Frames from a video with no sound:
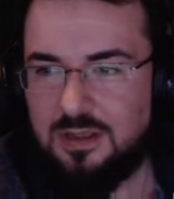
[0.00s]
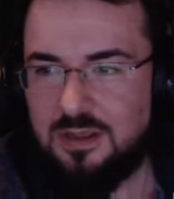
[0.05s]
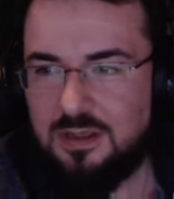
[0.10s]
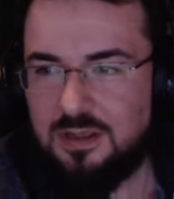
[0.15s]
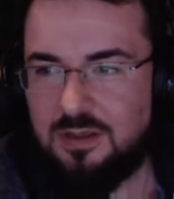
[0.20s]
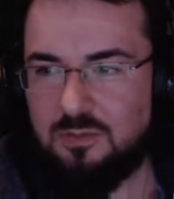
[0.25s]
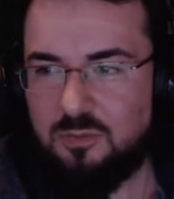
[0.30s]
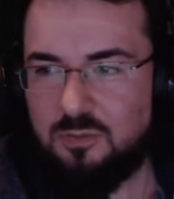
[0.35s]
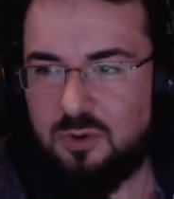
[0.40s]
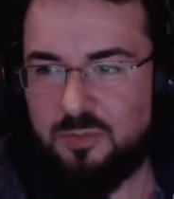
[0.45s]

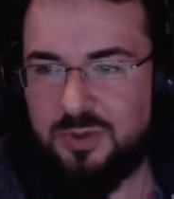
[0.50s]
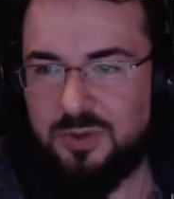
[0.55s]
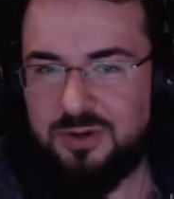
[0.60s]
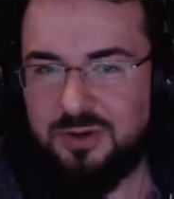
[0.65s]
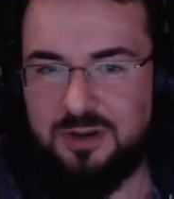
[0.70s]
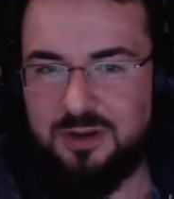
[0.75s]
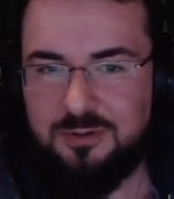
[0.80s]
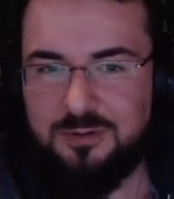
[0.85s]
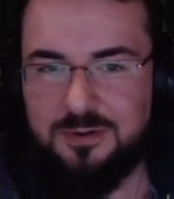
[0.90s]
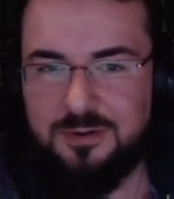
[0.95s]
What about
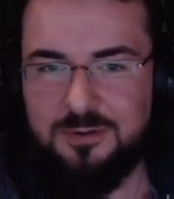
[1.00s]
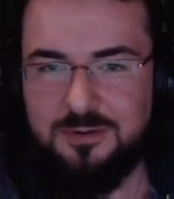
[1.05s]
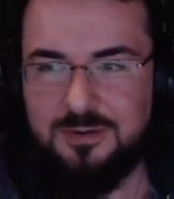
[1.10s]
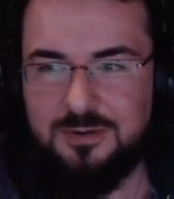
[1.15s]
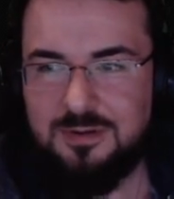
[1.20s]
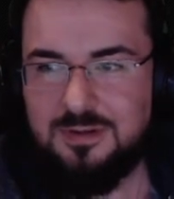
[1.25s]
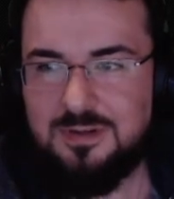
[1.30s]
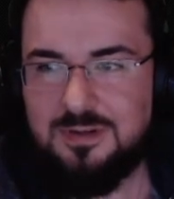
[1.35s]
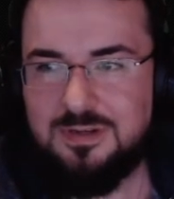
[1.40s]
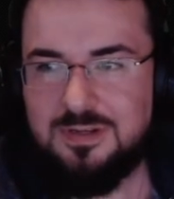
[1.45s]
now?
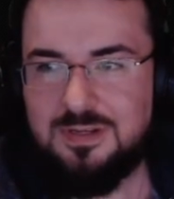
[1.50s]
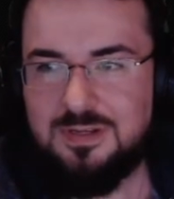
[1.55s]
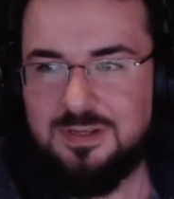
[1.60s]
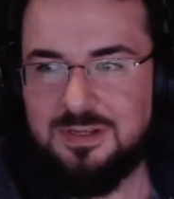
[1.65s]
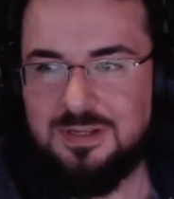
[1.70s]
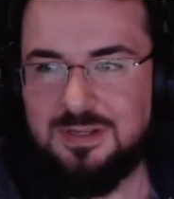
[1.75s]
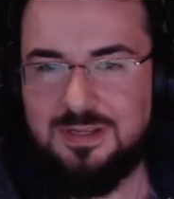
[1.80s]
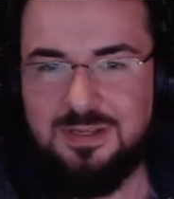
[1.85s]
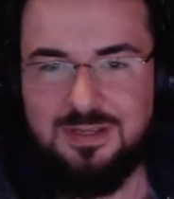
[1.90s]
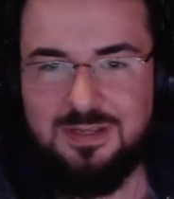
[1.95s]

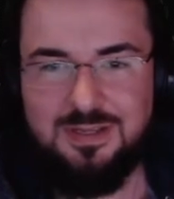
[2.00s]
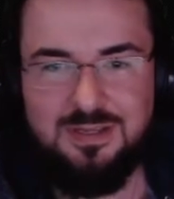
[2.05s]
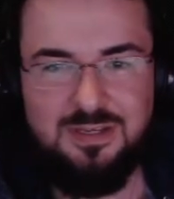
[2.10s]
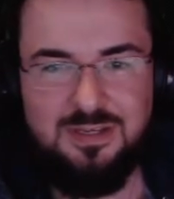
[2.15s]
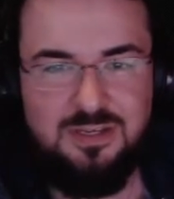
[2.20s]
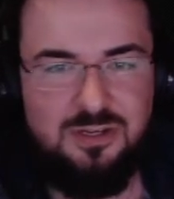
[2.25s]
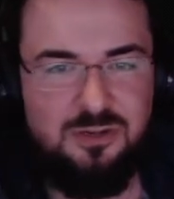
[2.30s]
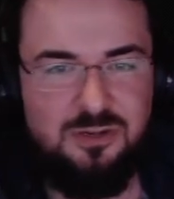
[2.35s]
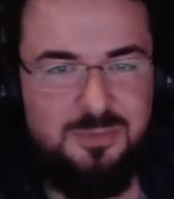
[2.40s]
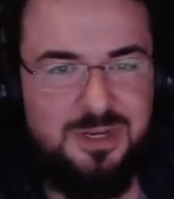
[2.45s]
Can
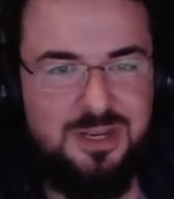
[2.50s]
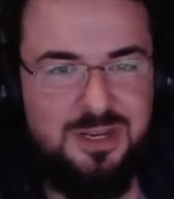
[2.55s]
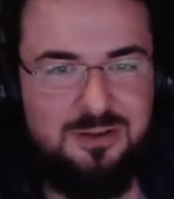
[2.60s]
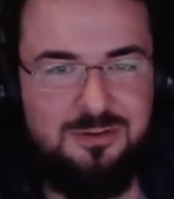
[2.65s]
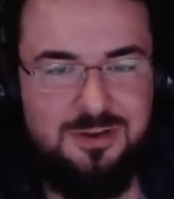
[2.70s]
you hear me now?